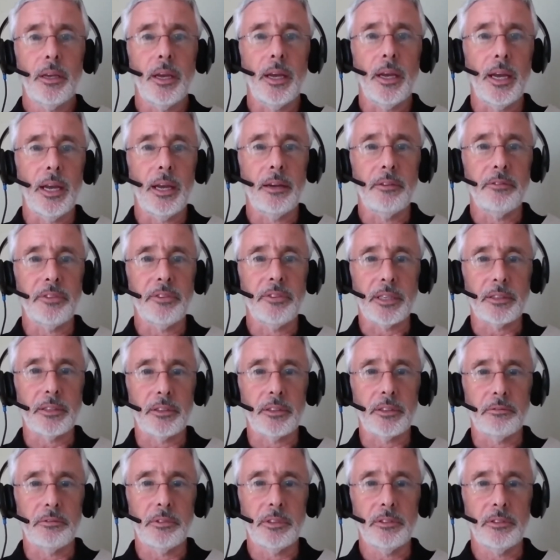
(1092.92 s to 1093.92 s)
Uh, in fact,
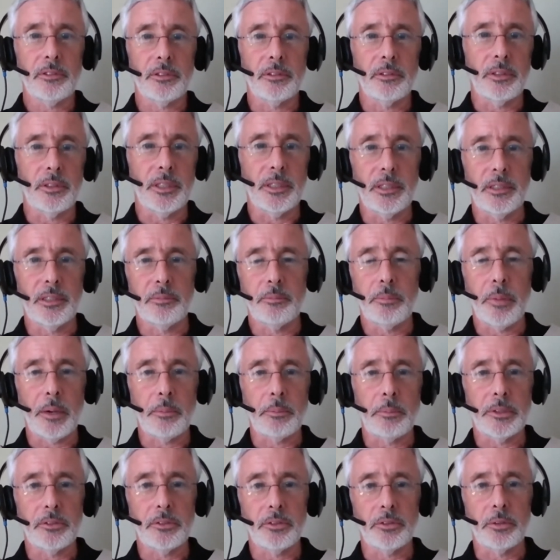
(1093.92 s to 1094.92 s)
I recently
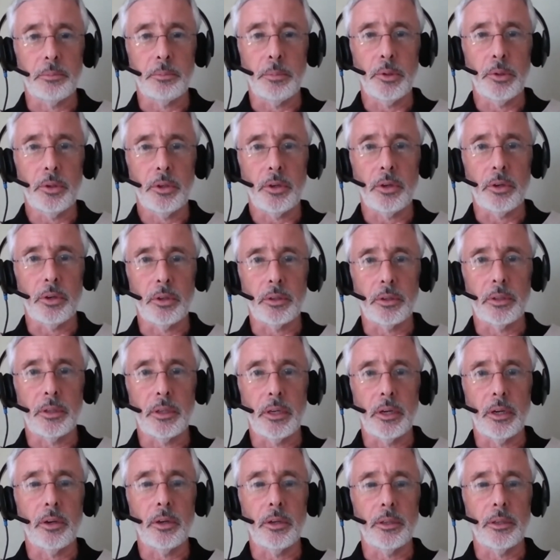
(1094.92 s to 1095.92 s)
published a book
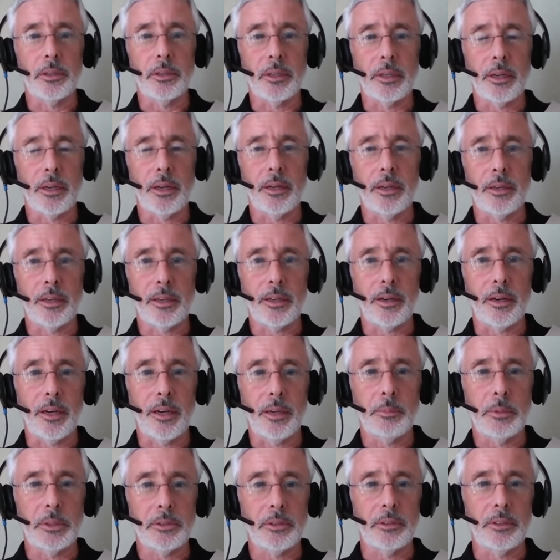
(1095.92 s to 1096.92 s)
on, on uh,
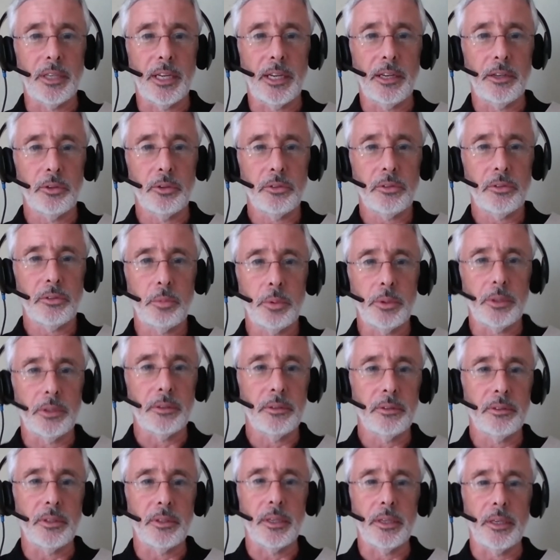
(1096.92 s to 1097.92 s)
climate and health
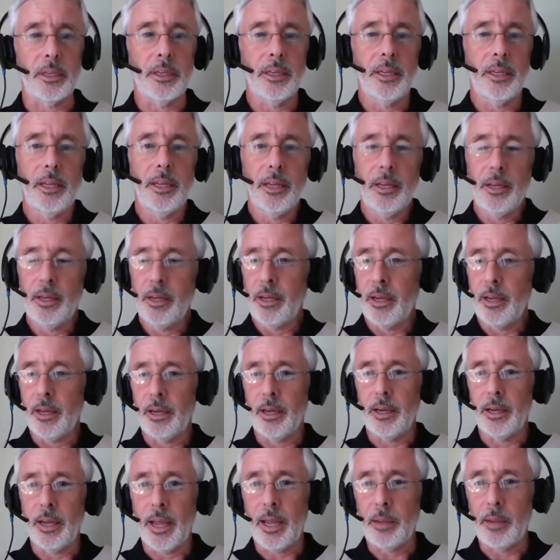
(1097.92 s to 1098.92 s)
with uh,
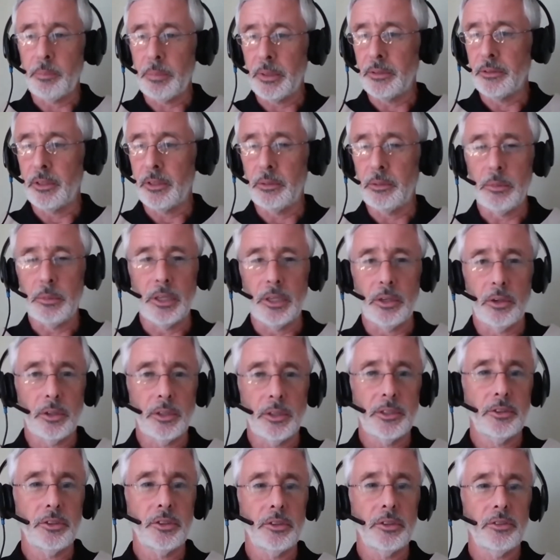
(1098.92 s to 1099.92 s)
uh
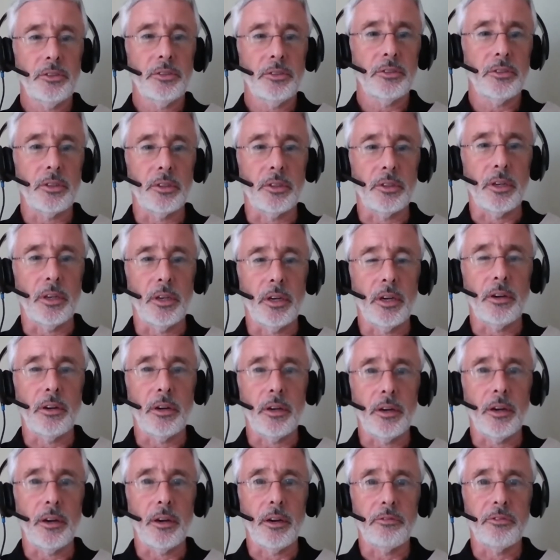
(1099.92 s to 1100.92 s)
epidemiologist,
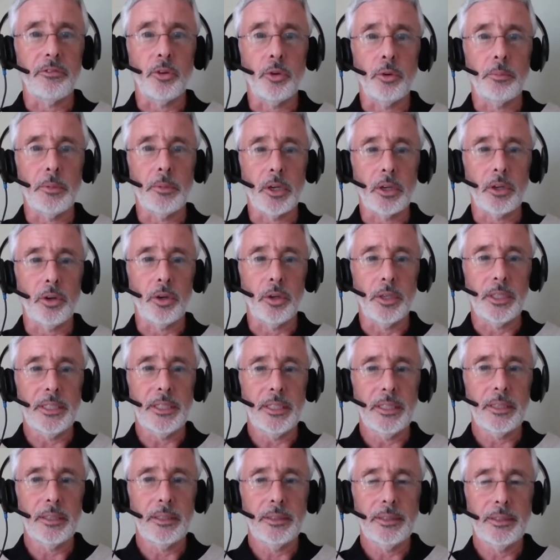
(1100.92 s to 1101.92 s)
uh, a former
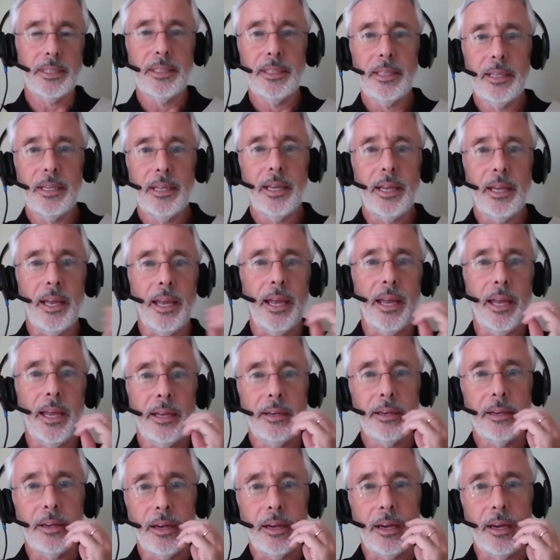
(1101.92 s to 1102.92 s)
colleague,
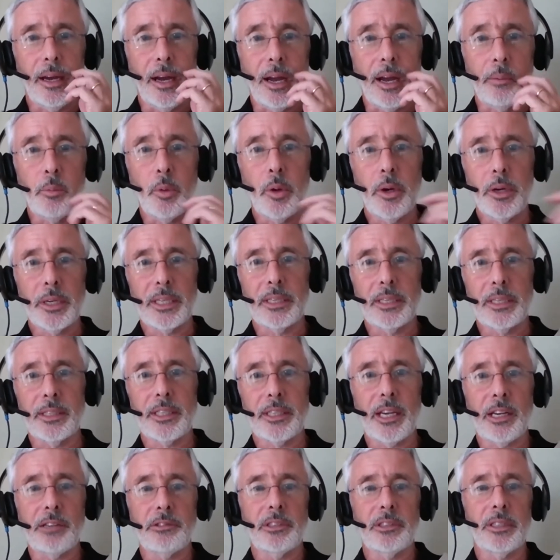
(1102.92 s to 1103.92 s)
and uh, I'm working
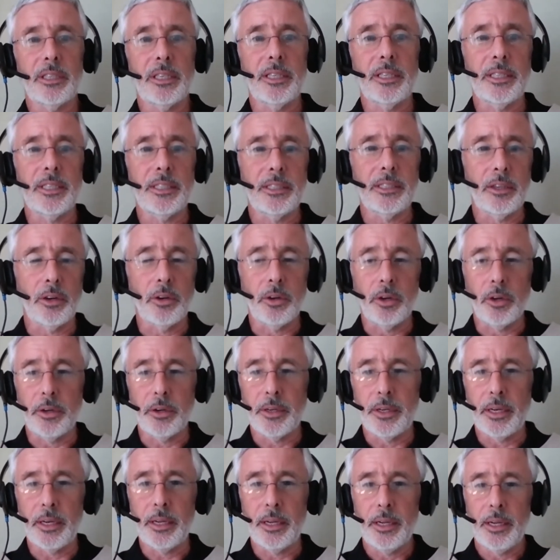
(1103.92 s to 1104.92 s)
currently
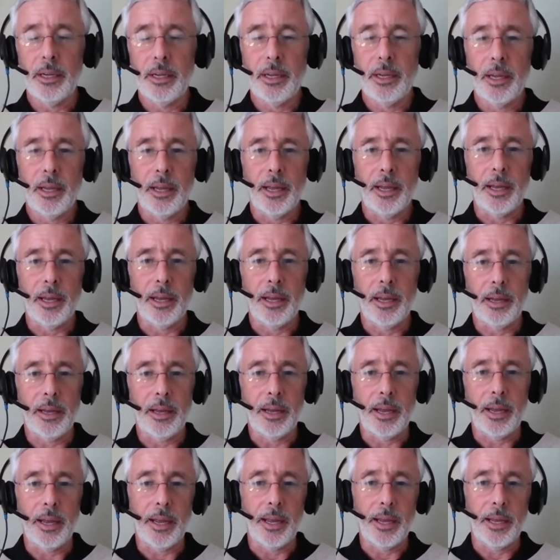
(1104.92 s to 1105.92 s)
on
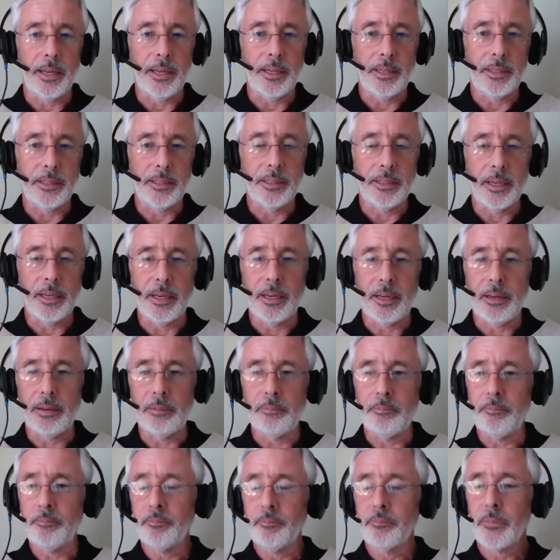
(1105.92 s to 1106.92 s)
a
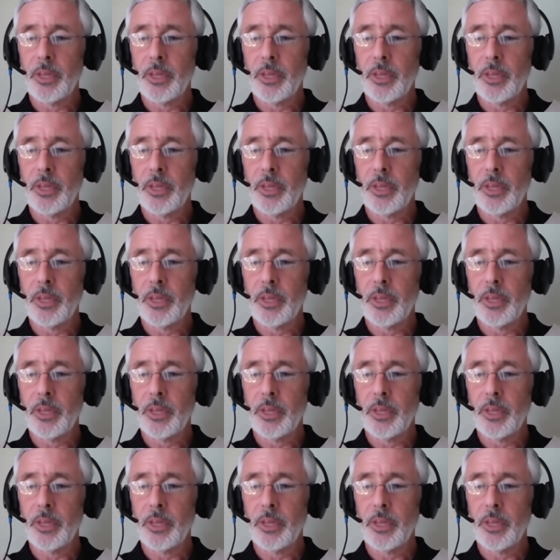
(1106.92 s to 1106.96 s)
um,